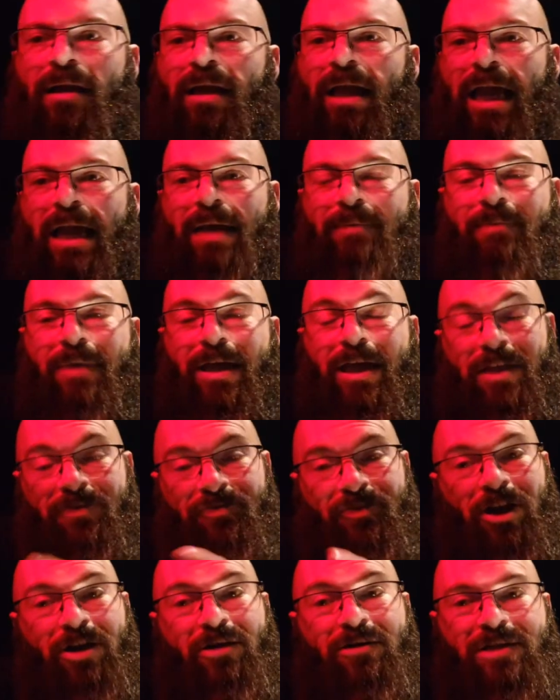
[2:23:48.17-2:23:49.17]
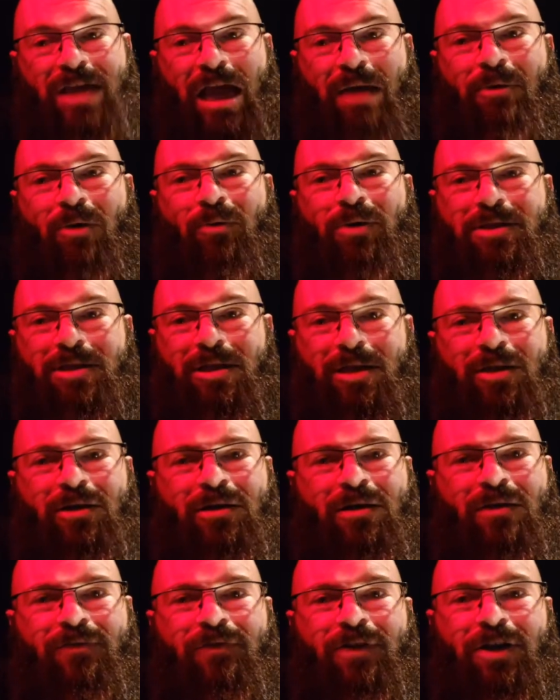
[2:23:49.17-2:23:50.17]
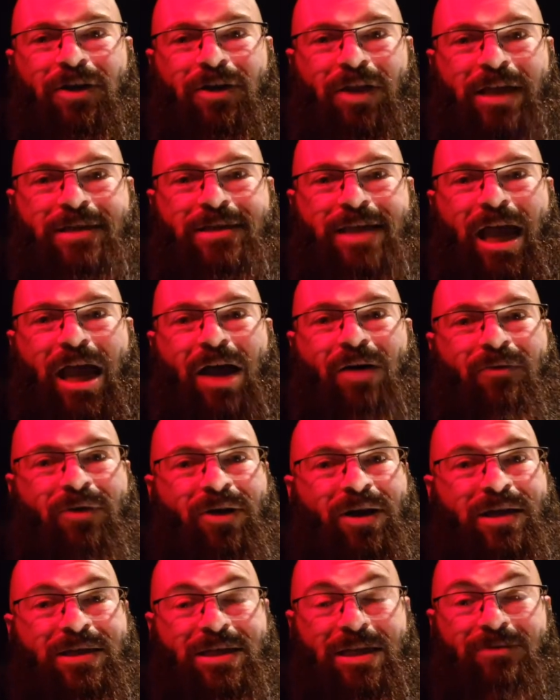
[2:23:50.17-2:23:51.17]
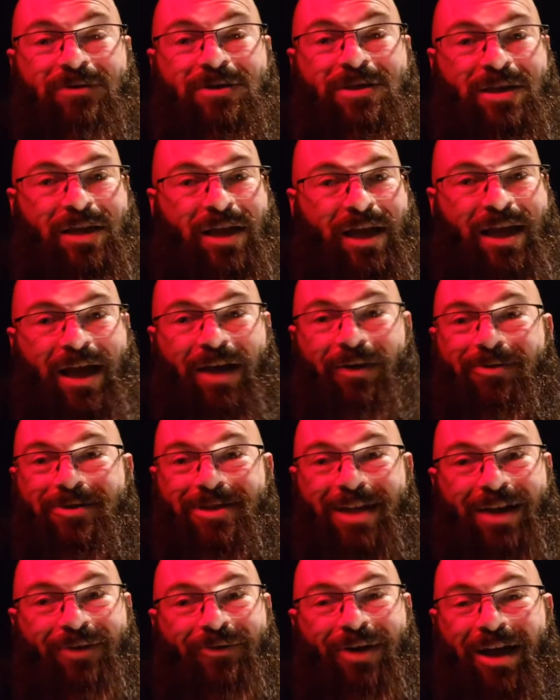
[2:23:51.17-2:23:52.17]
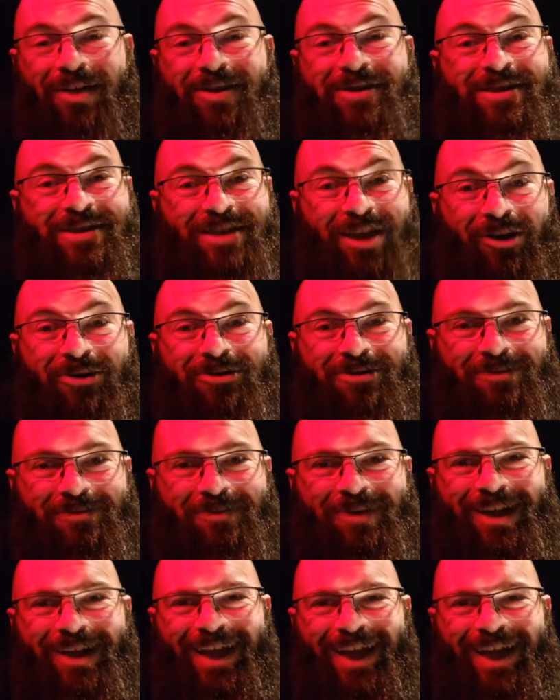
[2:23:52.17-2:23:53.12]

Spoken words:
And that third time I went to Louisville, that's how it was. I was like, wow, this is awesome.